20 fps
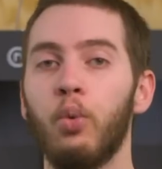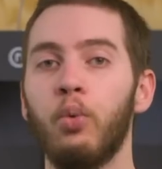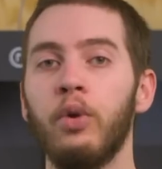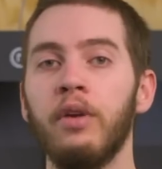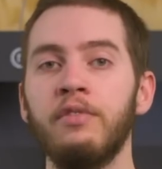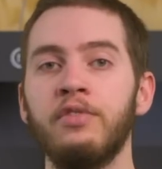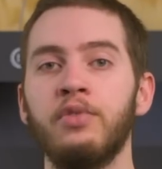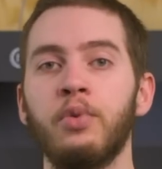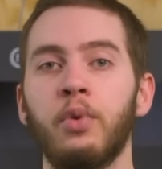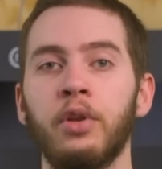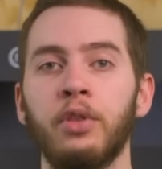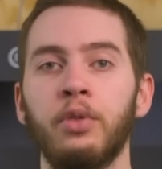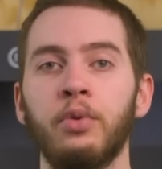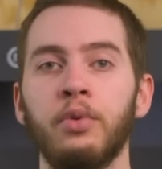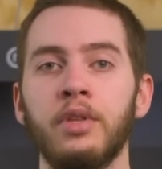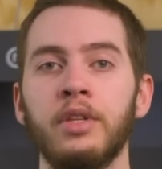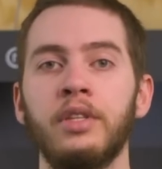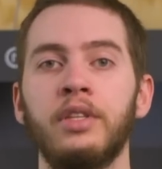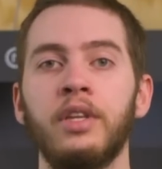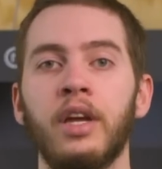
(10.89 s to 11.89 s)
We've sorted
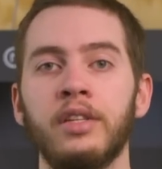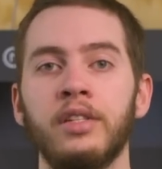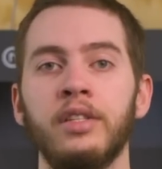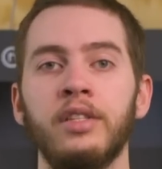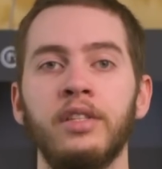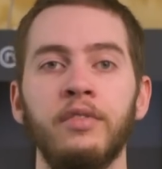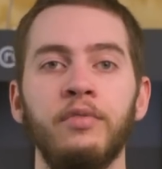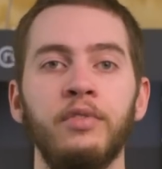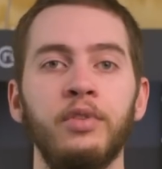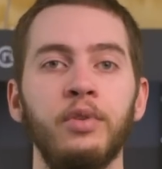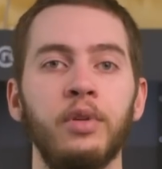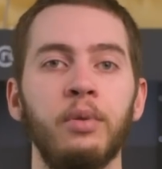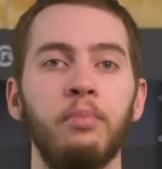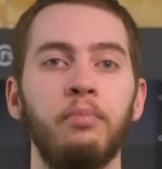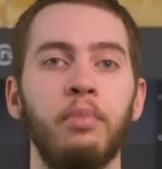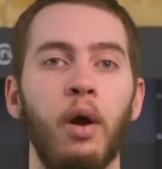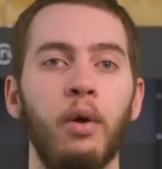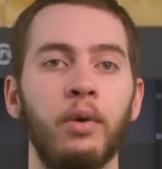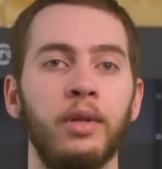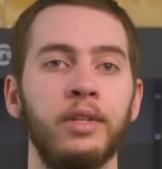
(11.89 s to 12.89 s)
through the dozens of new
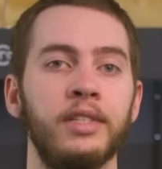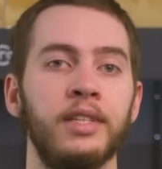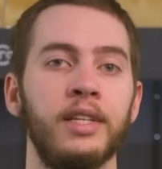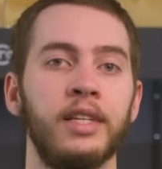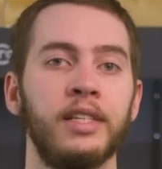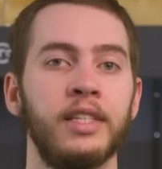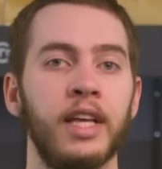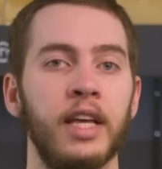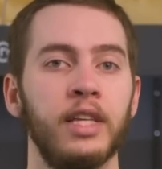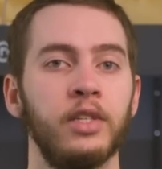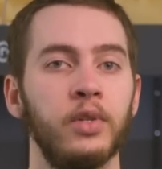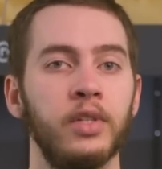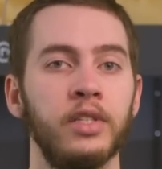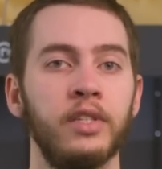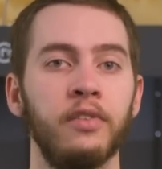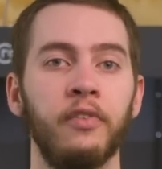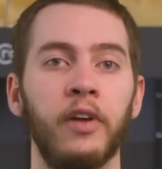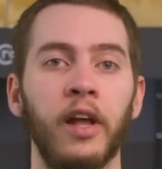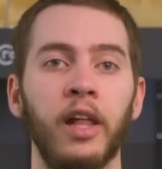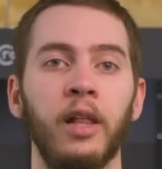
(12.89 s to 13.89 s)
components and
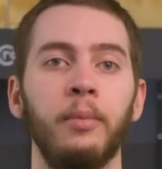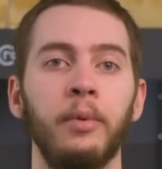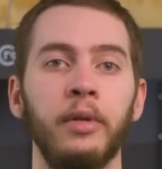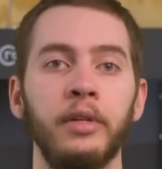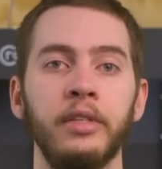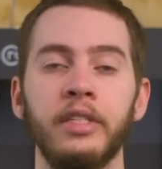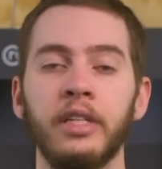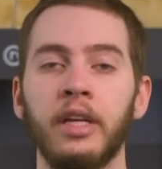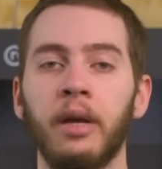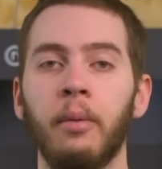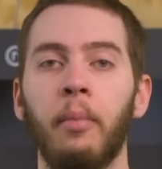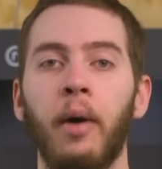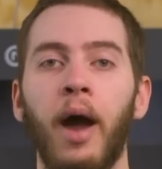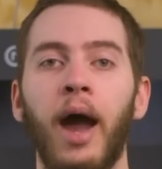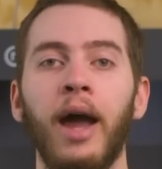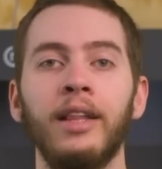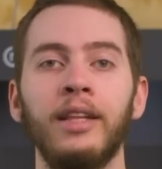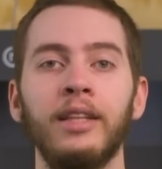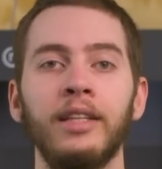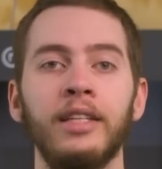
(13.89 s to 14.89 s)
accessories available to
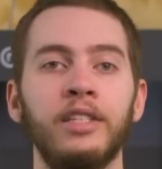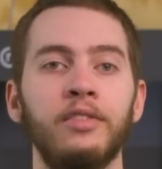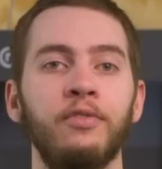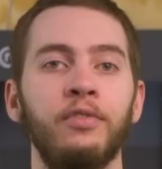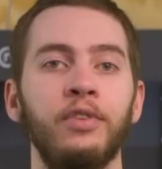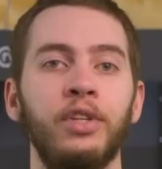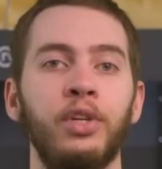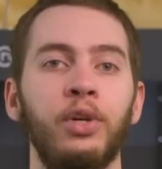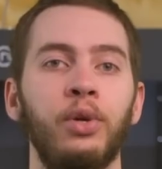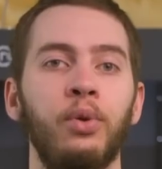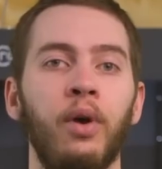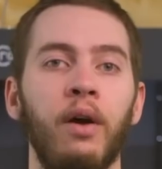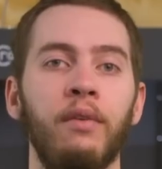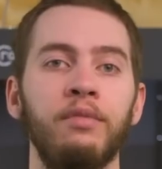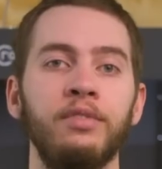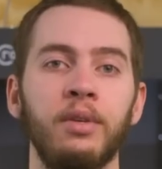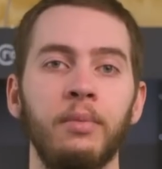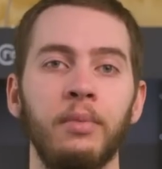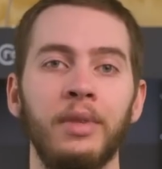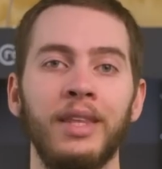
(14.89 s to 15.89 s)
compile a list for you
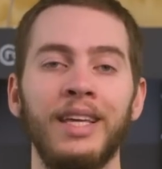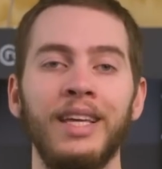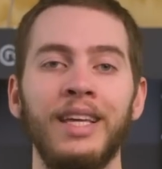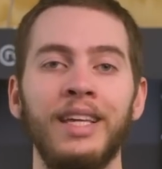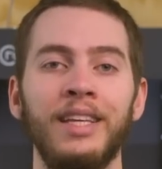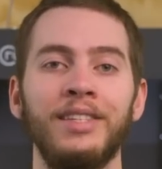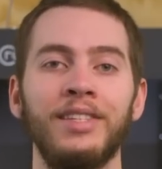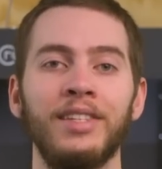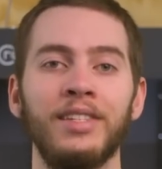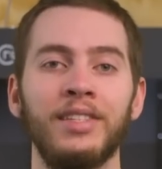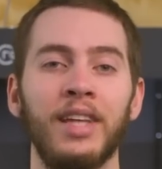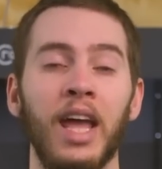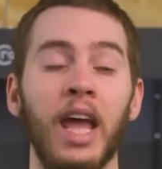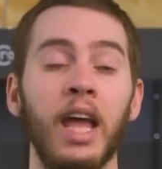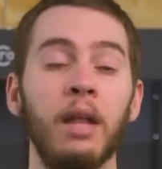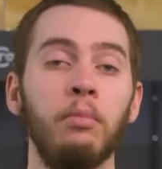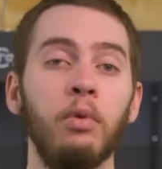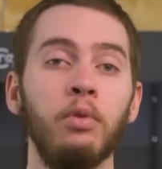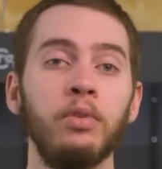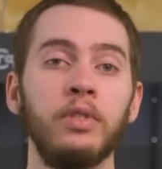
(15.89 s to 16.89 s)
of some of the easiest
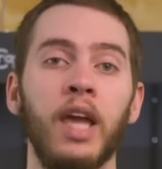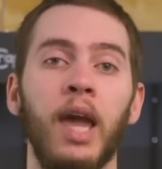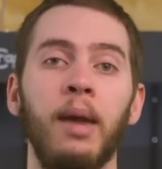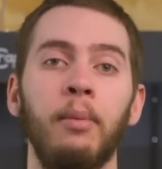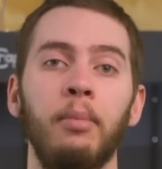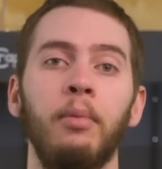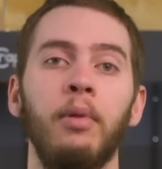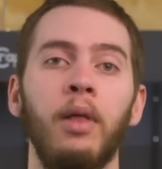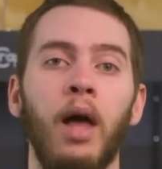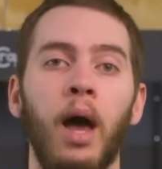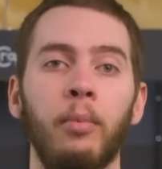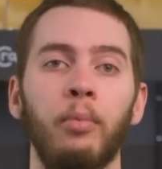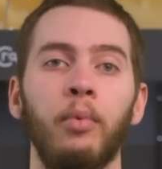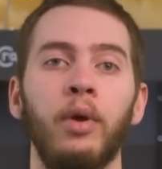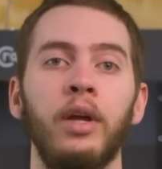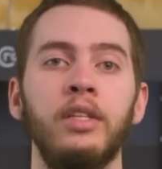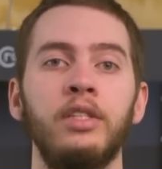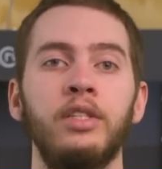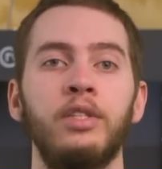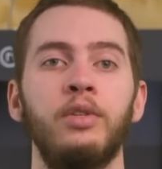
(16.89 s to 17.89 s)
and most capable
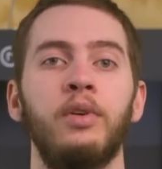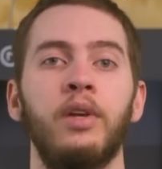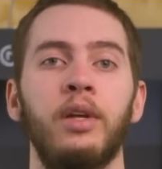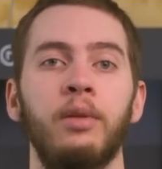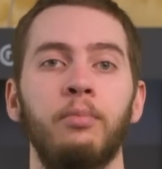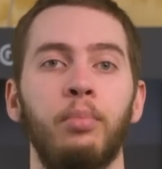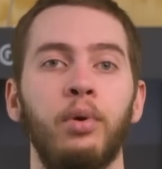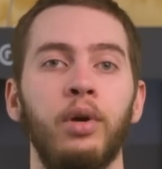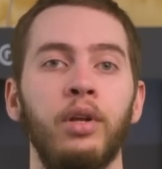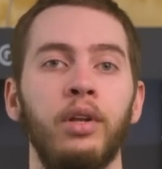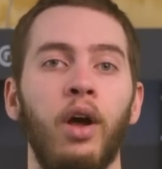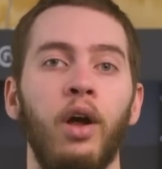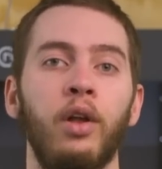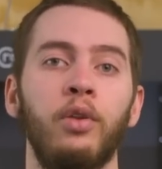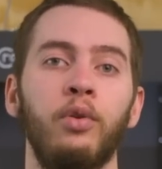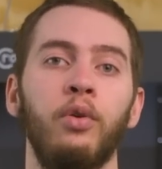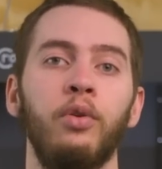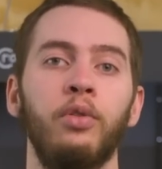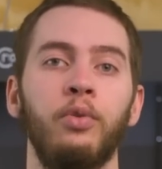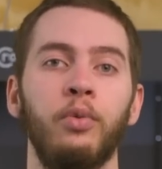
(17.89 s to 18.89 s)
upgrades you can put
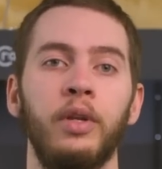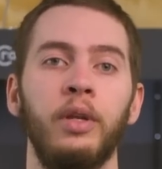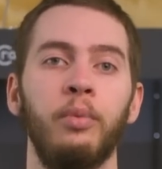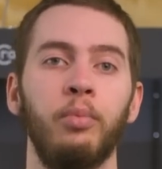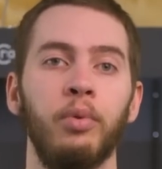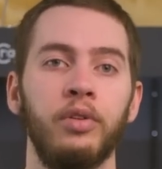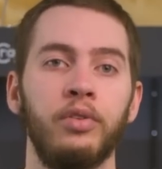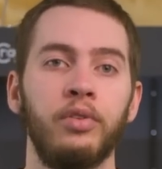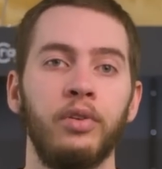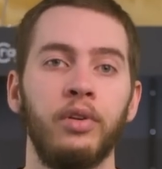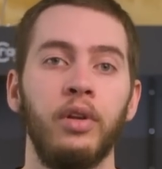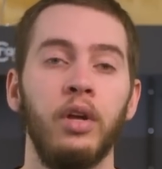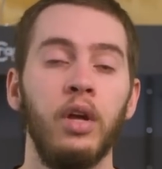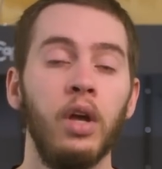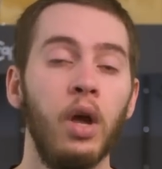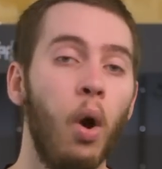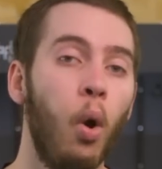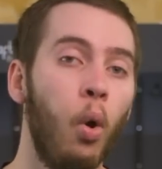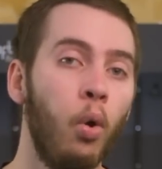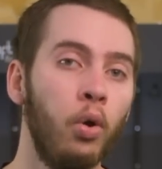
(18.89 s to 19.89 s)
on your 3D printer,
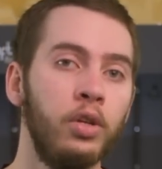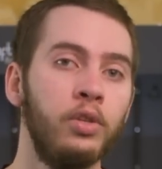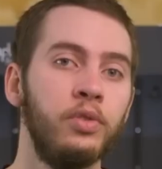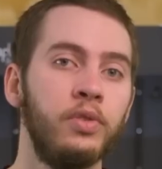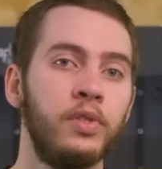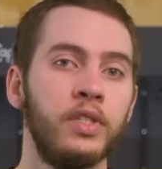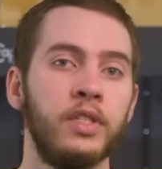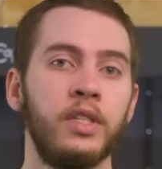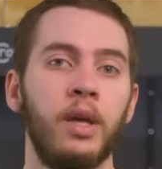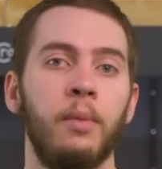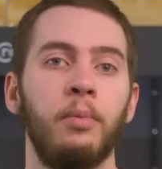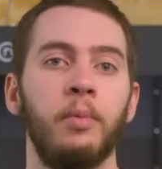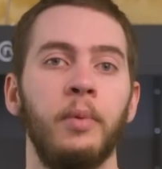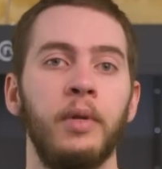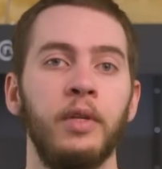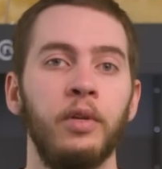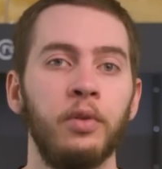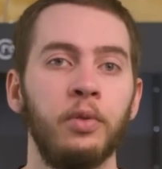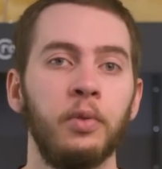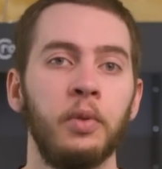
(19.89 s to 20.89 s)
or use to
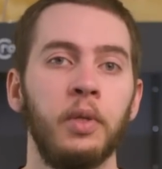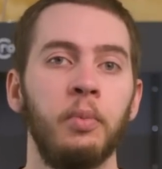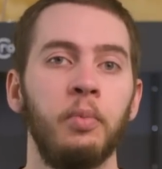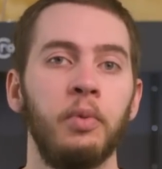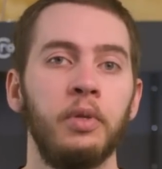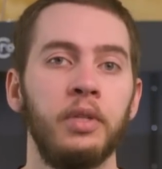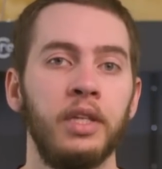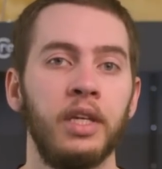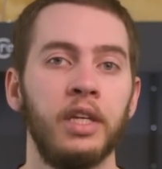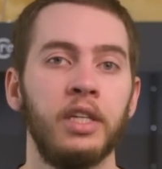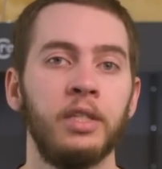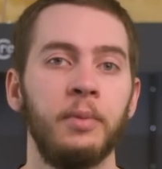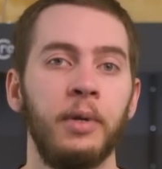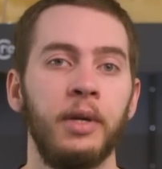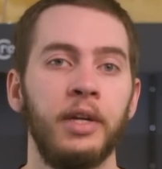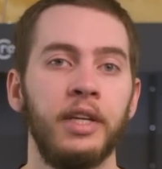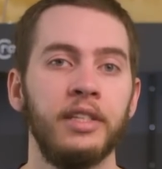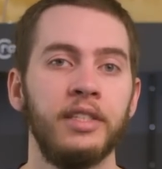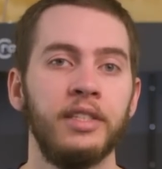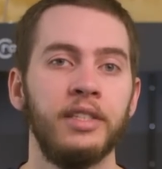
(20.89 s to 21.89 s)
supplement your 3D printing
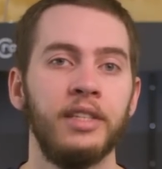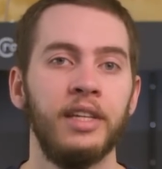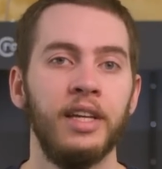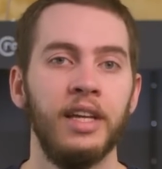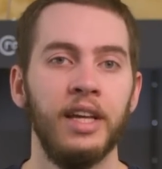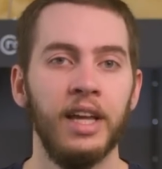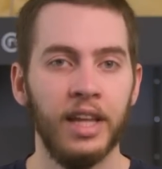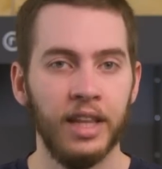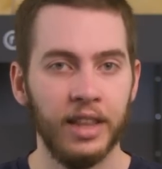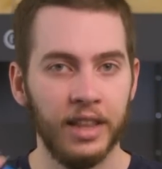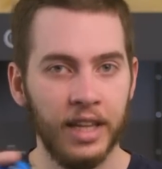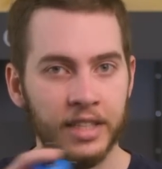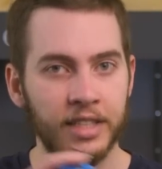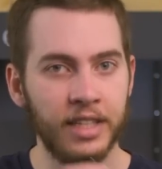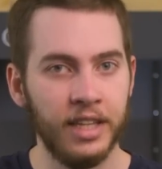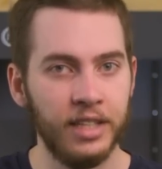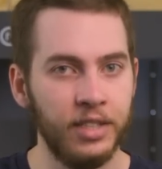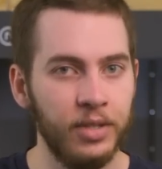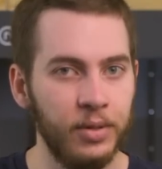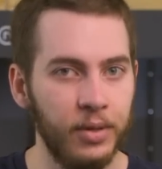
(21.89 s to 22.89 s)
experience.
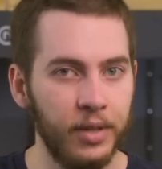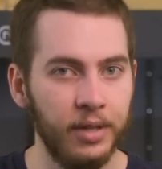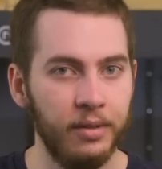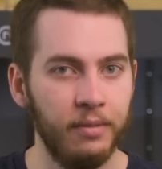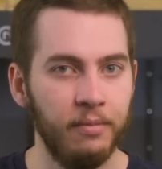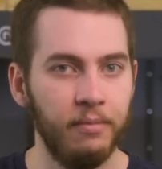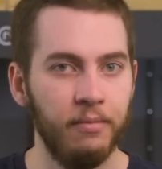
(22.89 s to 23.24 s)
Let's get to it.